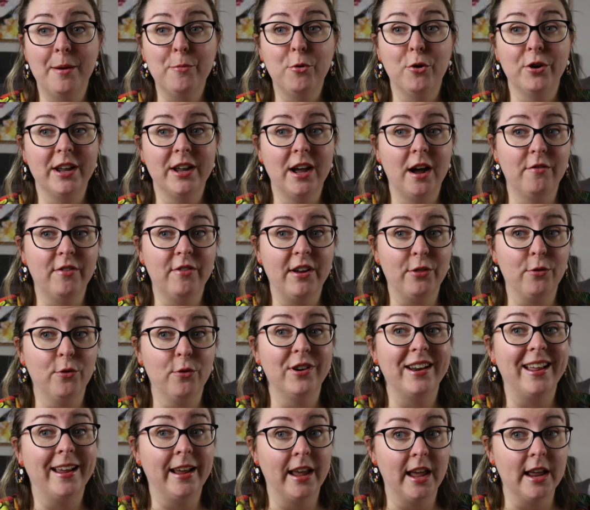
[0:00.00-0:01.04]
I'm already halfway through
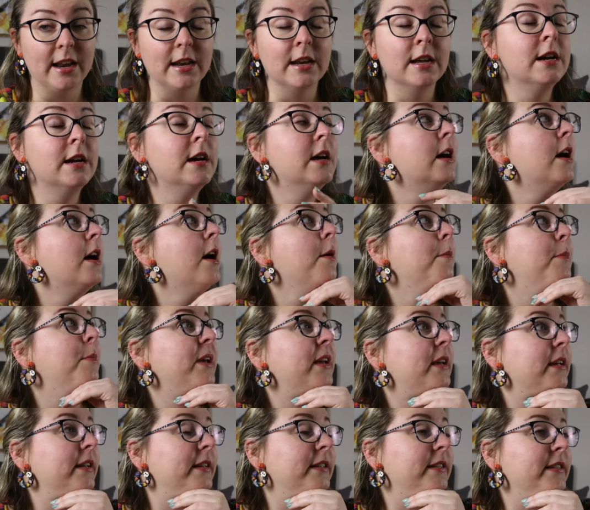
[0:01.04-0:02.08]
it again
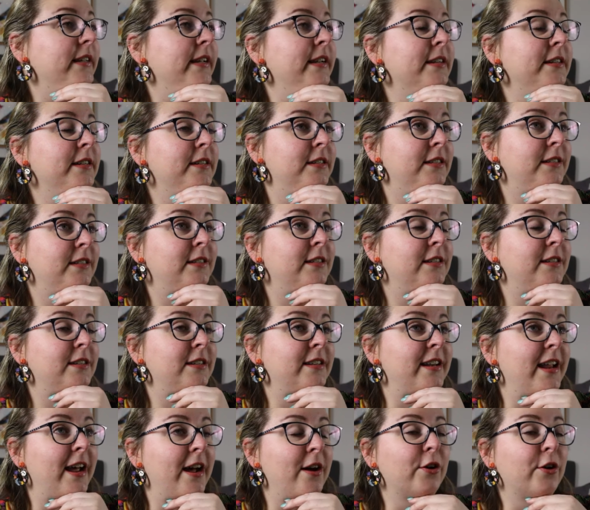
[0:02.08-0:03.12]
because it is
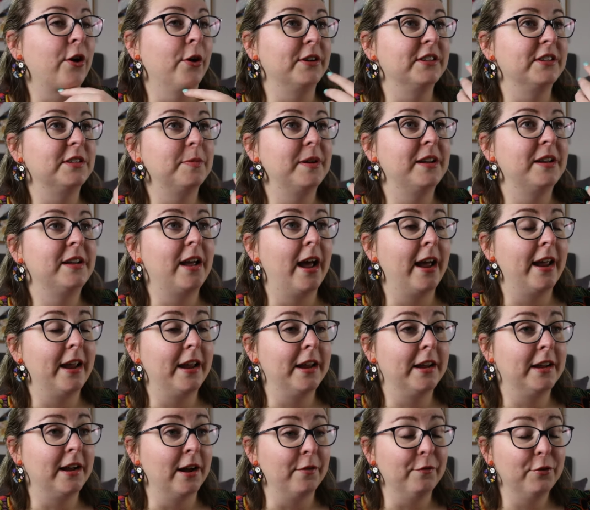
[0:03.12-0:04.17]
now going to be
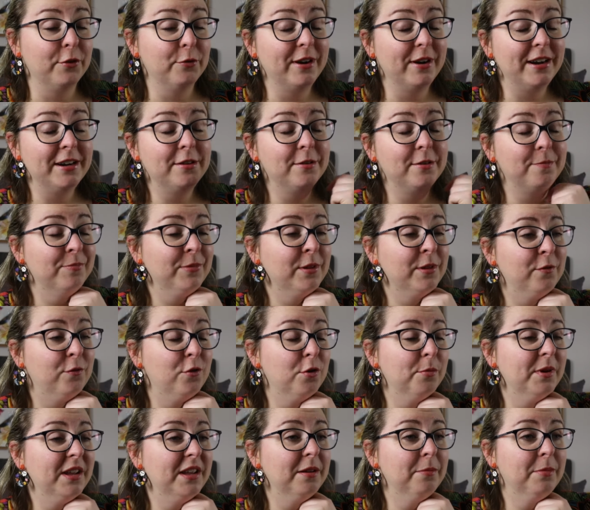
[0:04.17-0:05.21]
a comfort read
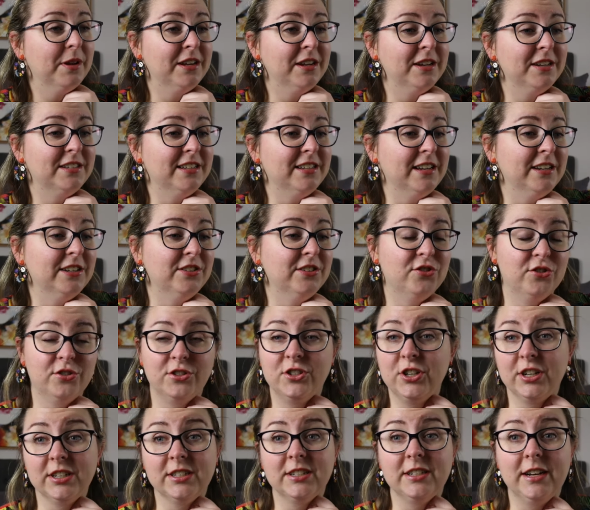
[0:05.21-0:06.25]
for me because it is
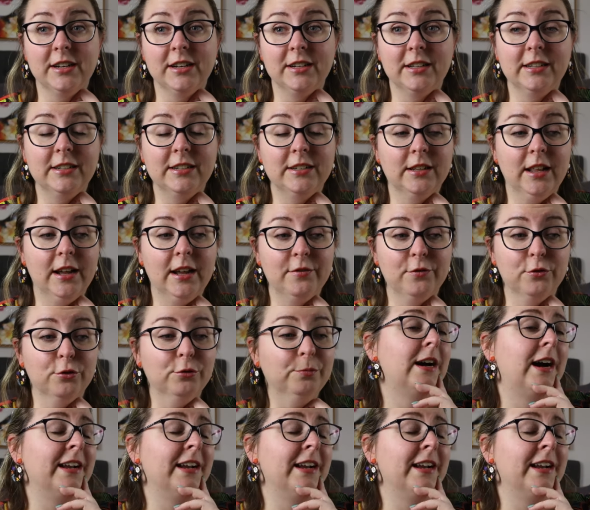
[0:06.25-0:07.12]
just utterly delightful.